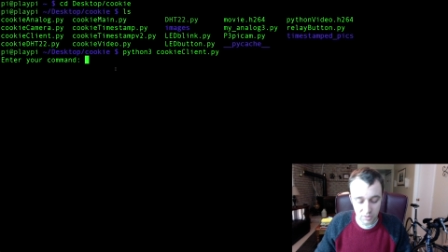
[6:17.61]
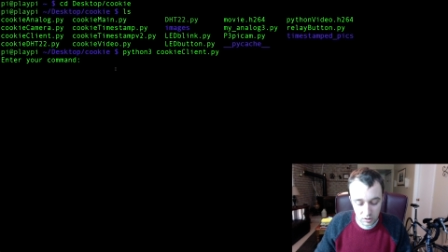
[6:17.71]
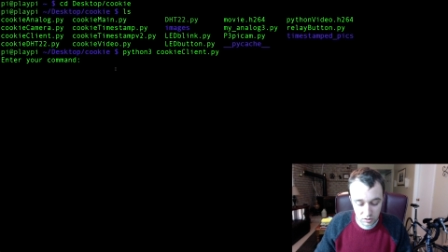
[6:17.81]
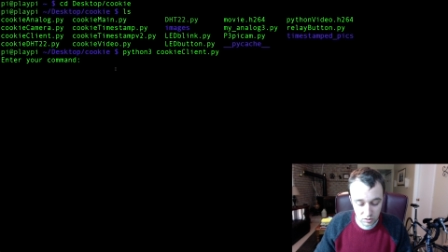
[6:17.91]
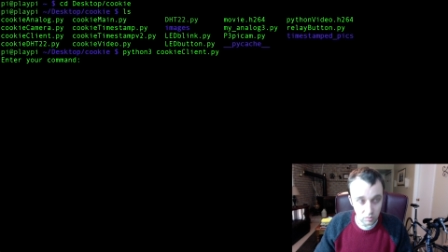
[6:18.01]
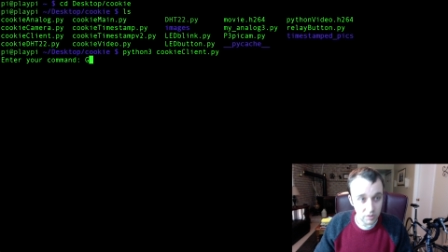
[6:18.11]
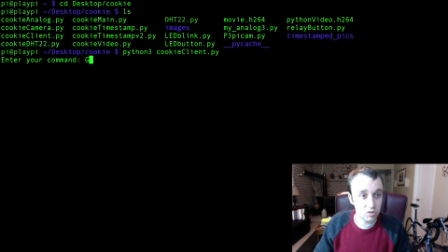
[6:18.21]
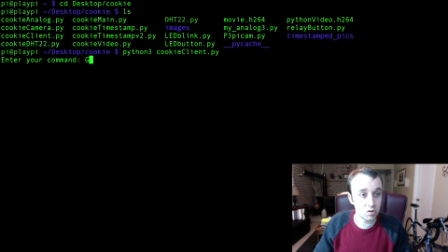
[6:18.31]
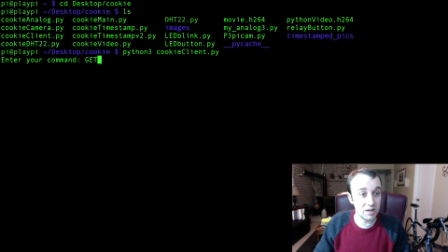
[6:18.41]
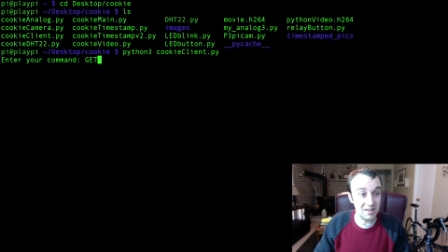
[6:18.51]
So let's
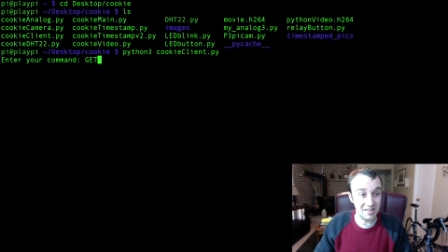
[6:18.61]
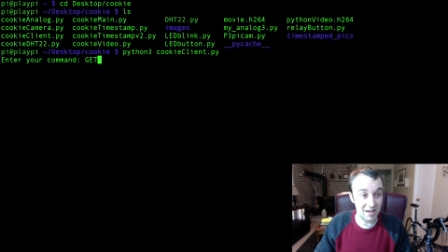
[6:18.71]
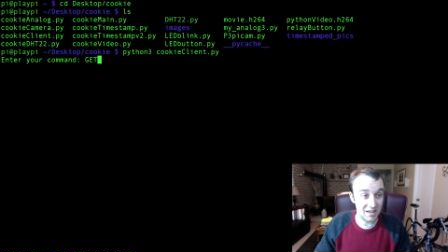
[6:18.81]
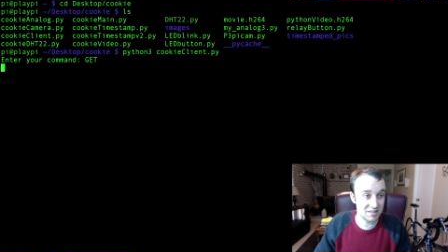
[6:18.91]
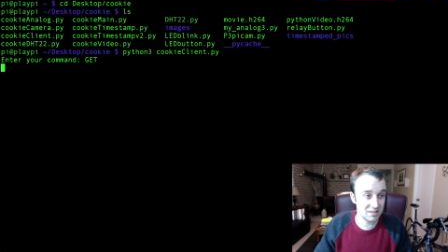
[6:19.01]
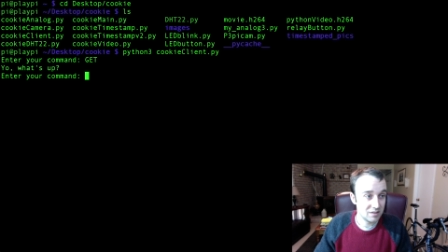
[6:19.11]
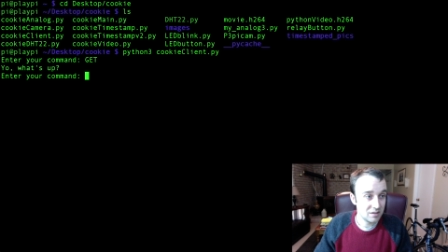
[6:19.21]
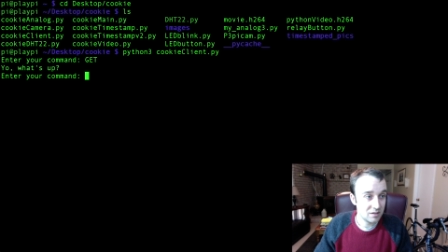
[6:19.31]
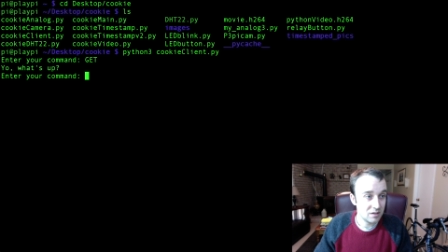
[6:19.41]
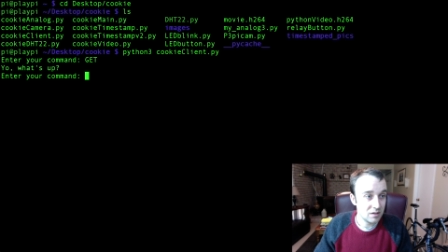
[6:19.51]
try get
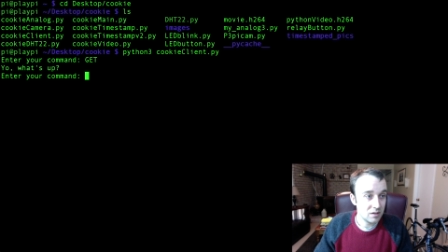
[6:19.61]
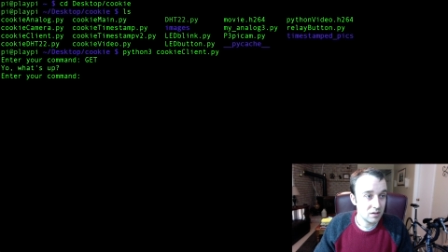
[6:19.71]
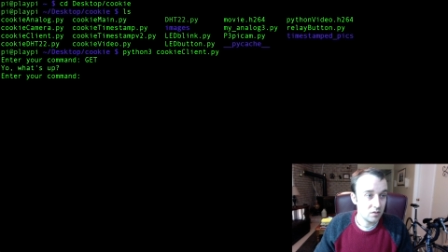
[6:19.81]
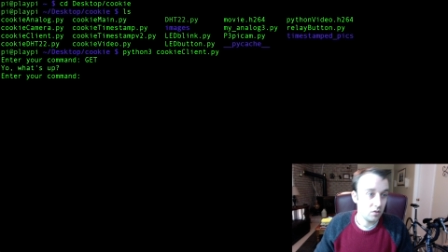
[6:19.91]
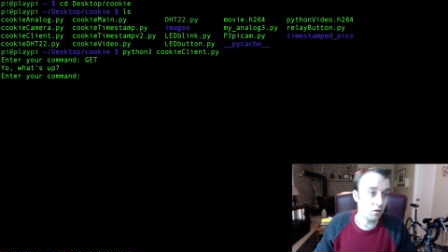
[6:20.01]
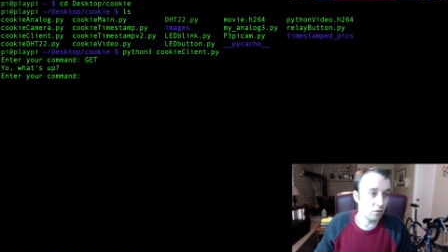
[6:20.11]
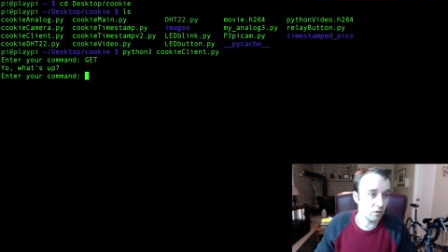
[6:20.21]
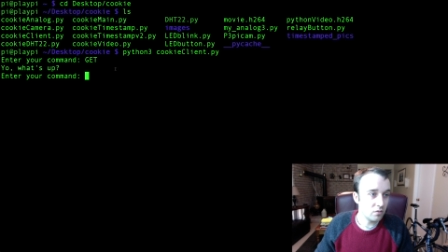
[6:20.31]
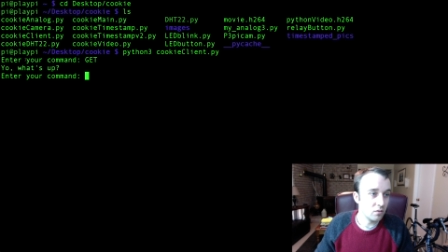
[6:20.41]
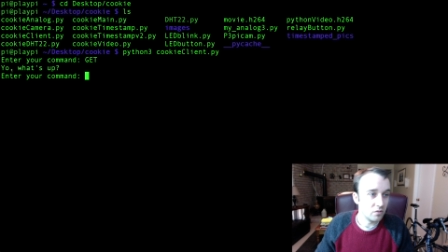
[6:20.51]
oh,
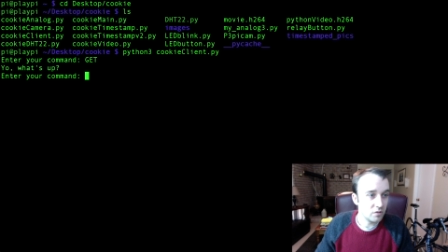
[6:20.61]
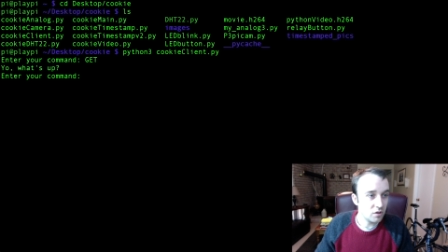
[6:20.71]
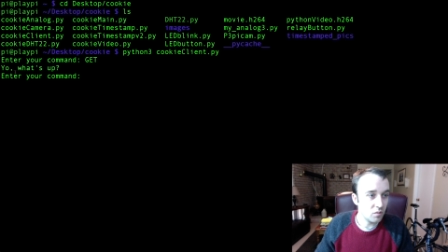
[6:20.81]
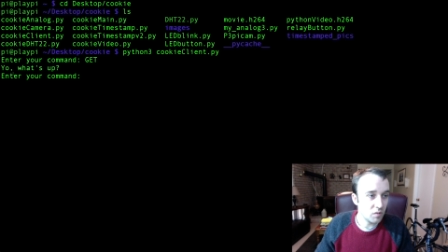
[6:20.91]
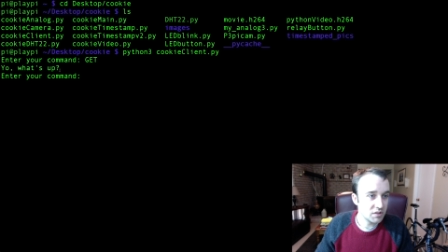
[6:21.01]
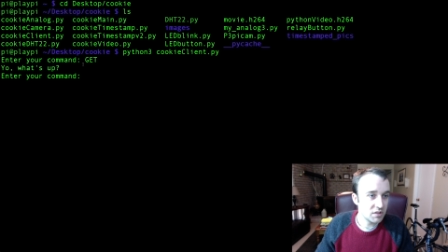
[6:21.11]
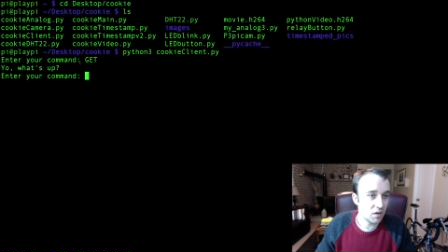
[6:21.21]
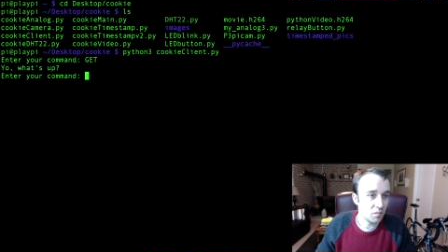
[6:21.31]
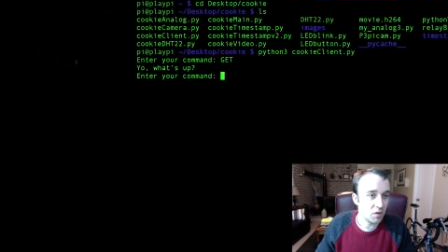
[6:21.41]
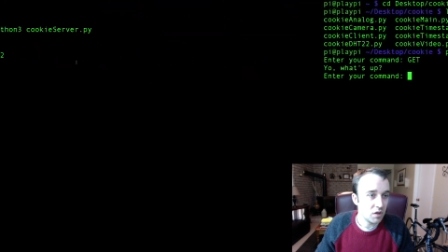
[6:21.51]
cool, yo, what's
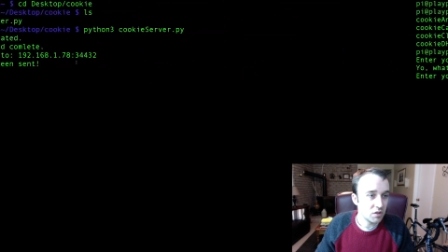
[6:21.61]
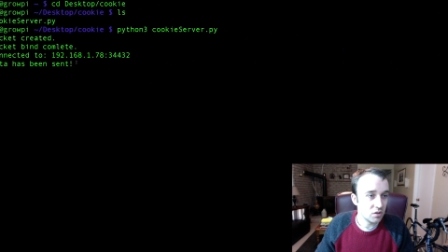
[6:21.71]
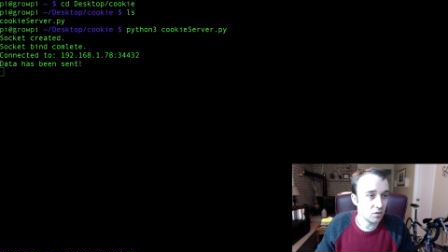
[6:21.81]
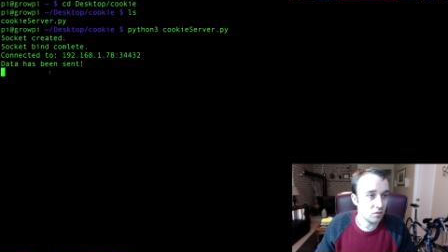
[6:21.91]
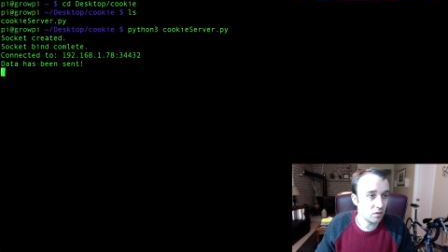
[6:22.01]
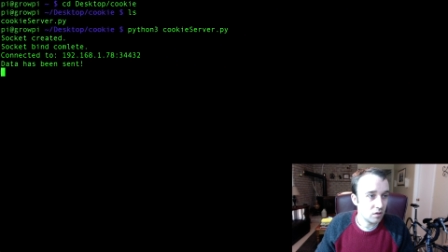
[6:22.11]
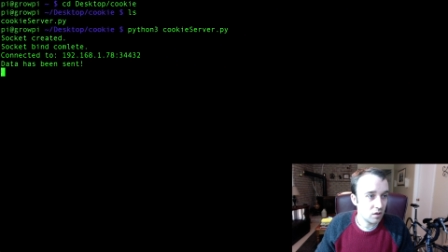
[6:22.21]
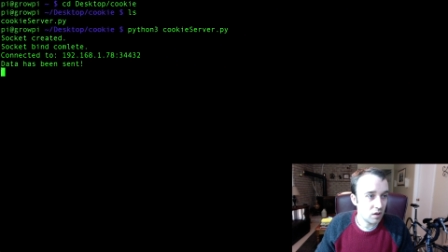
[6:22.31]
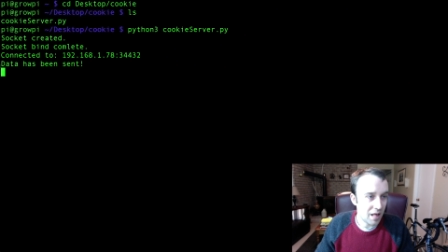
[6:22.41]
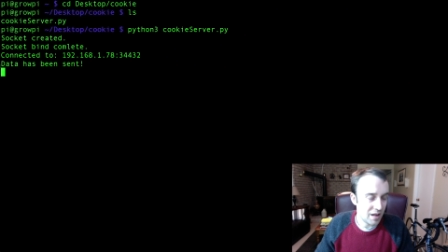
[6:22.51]
up? So,
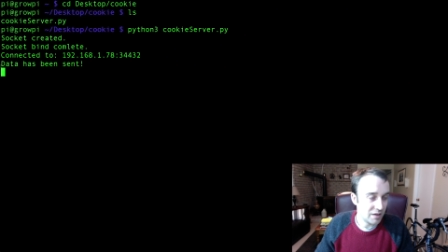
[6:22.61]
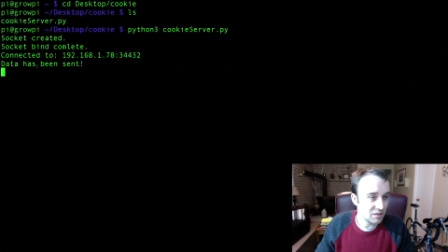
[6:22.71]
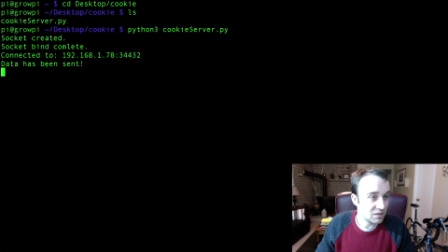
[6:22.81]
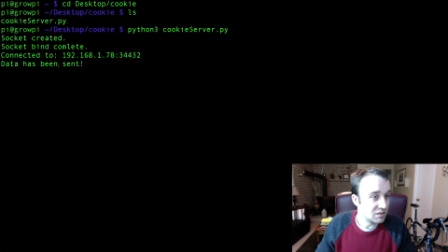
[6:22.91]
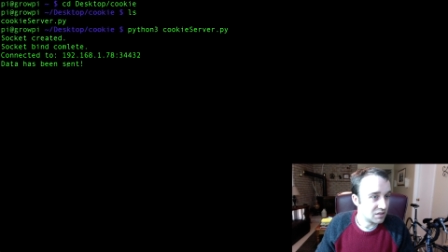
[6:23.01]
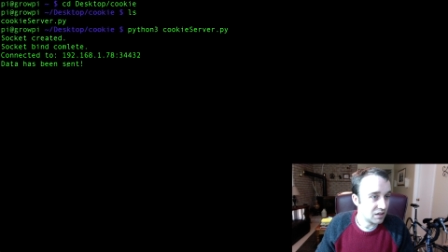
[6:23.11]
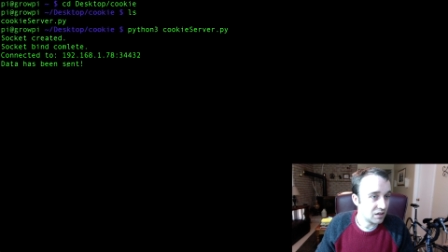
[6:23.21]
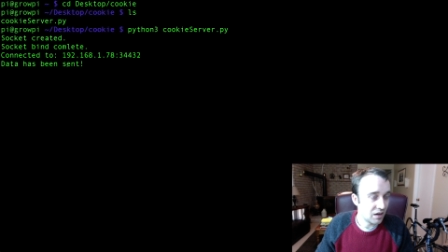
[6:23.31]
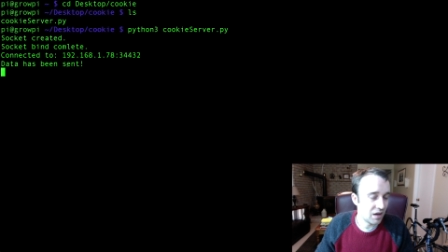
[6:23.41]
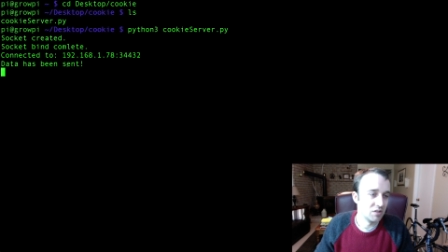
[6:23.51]
and it says data
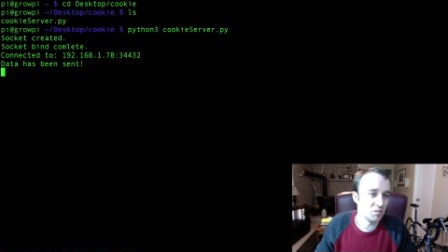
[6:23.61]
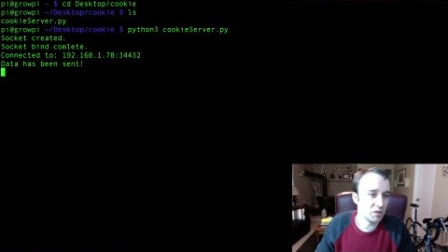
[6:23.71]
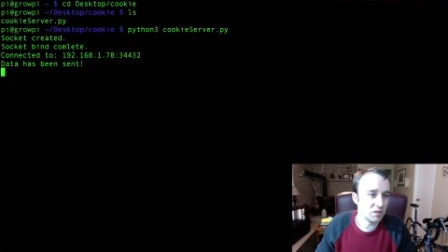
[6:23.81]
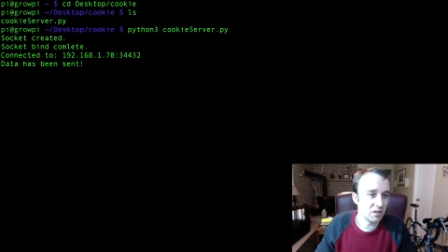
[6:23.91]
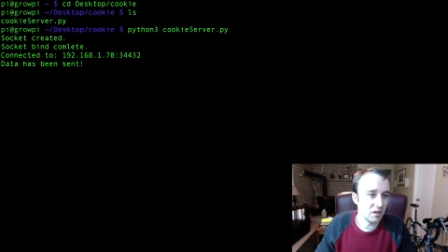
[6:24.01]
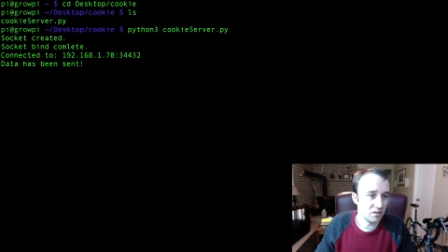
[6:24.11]
has been sent.